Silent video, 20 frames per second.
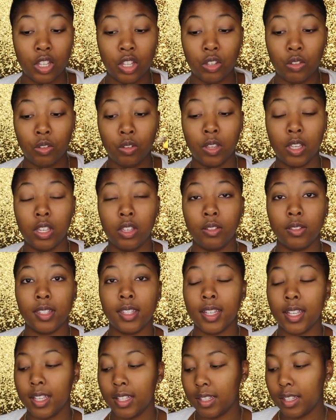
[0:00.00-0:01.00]
you can use
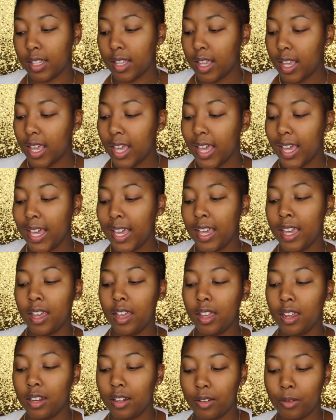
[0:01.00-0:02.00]
this.
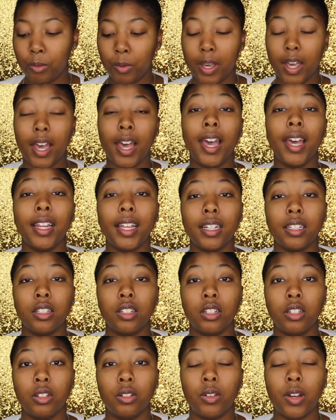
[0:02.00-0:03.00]
And what I like to
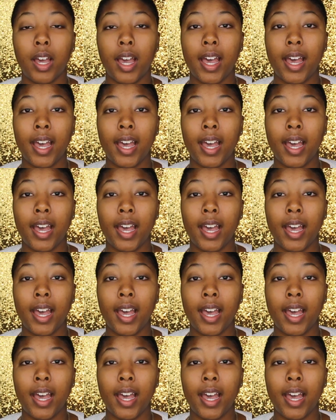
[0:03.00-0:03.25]
do,